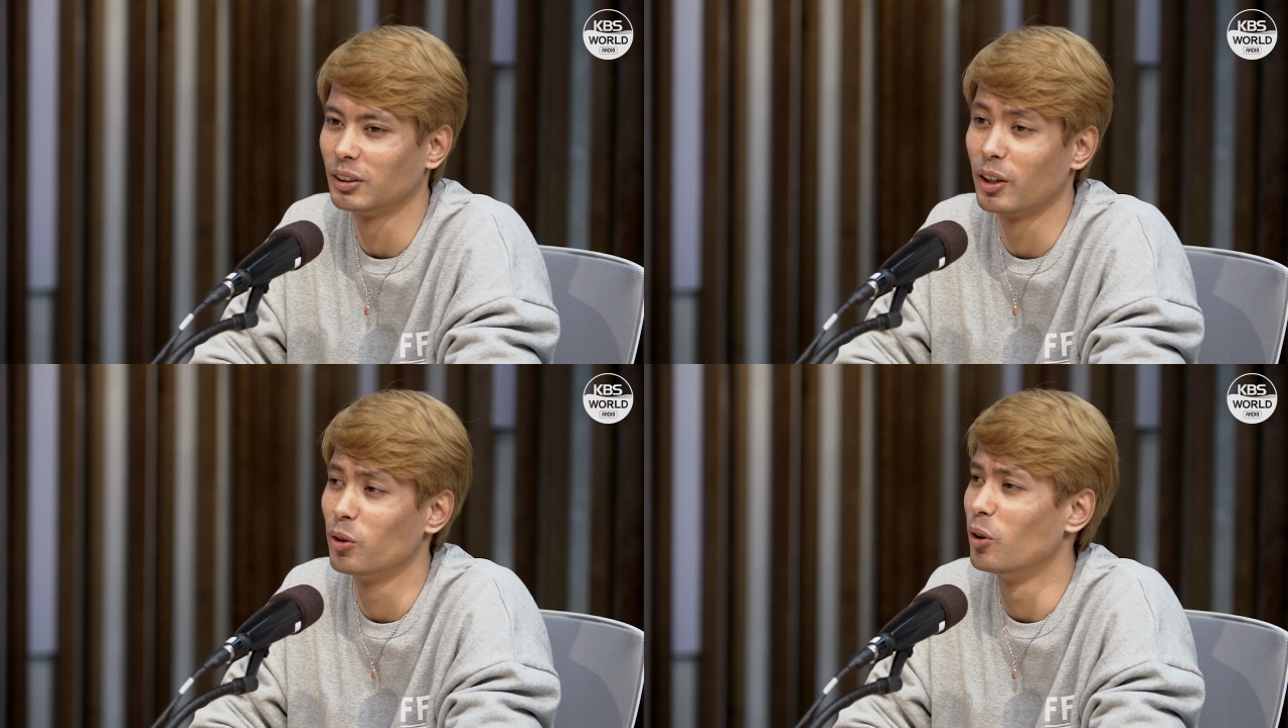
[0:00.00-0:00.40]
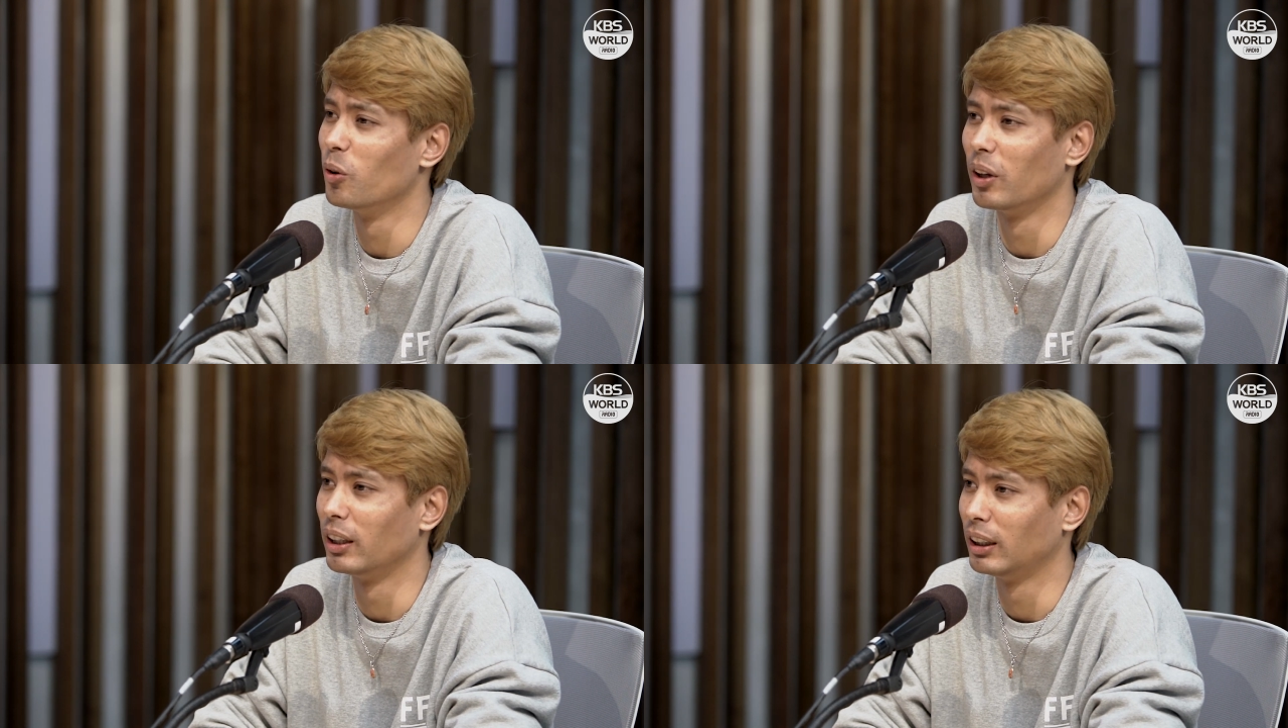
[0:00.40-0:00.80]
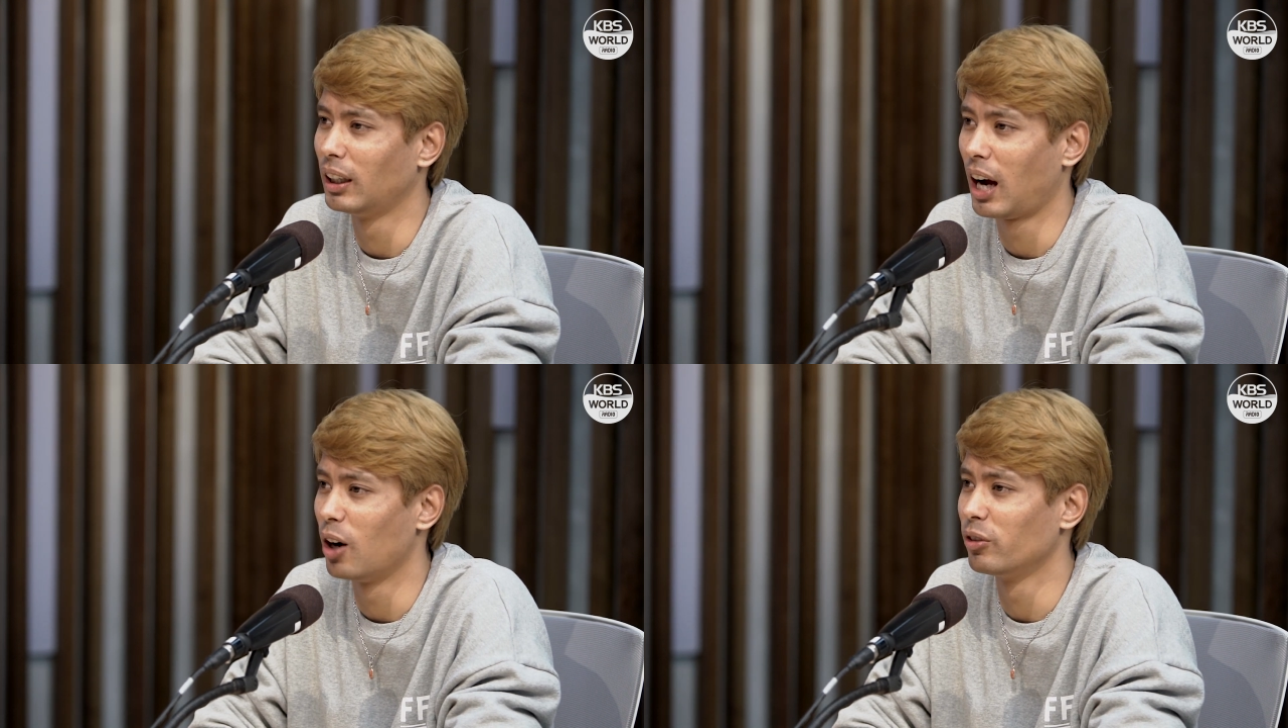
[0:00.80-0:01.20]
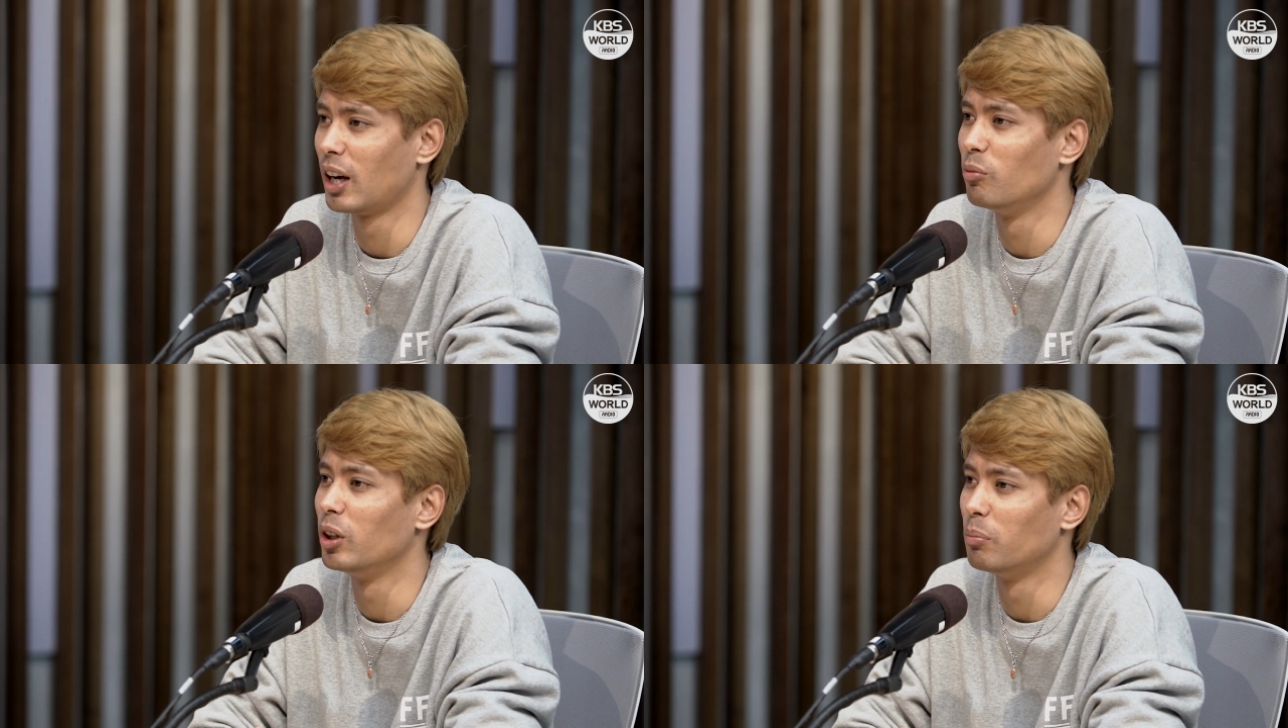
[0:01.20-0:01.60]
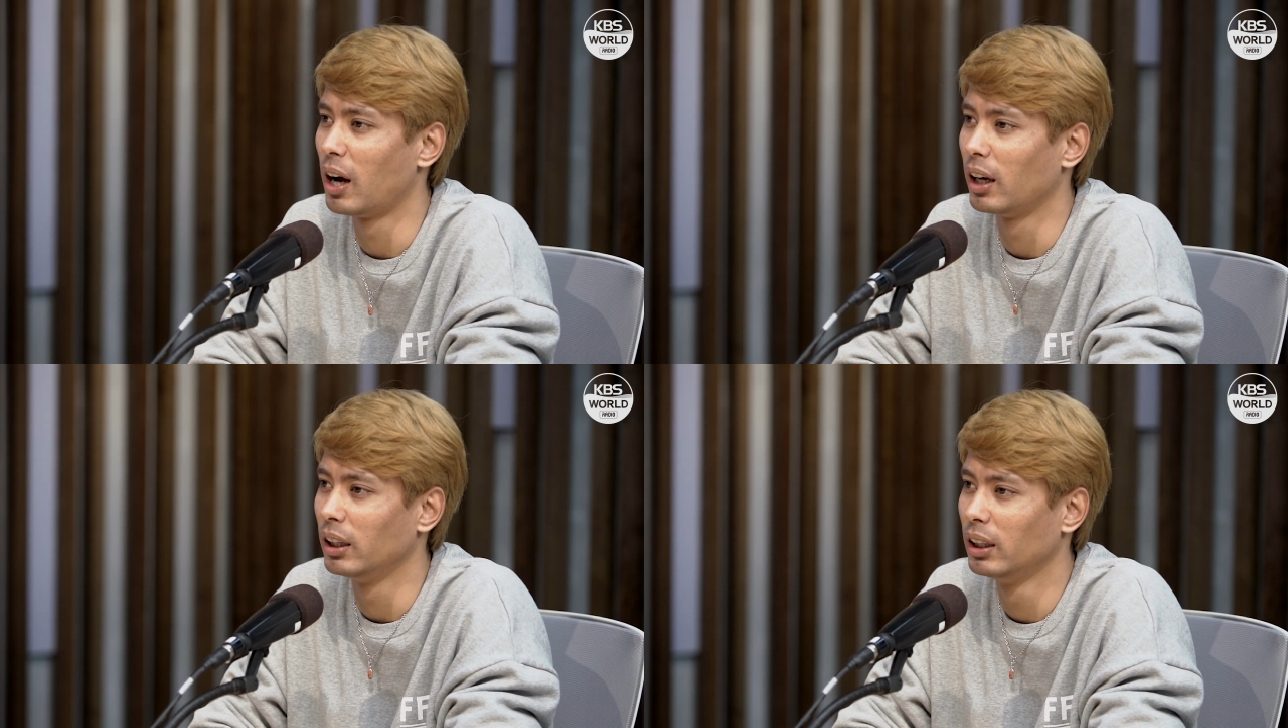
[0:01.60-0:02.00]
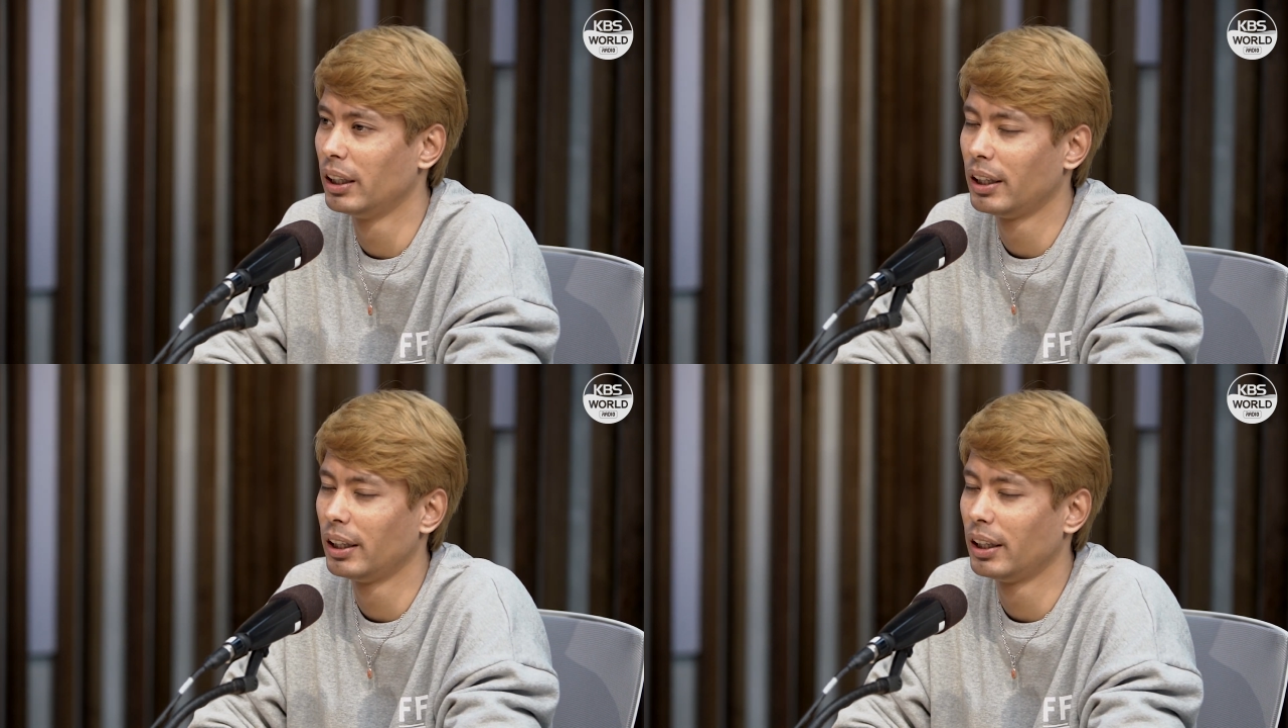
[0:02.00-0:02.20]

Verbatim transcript: so i don't know like how time went by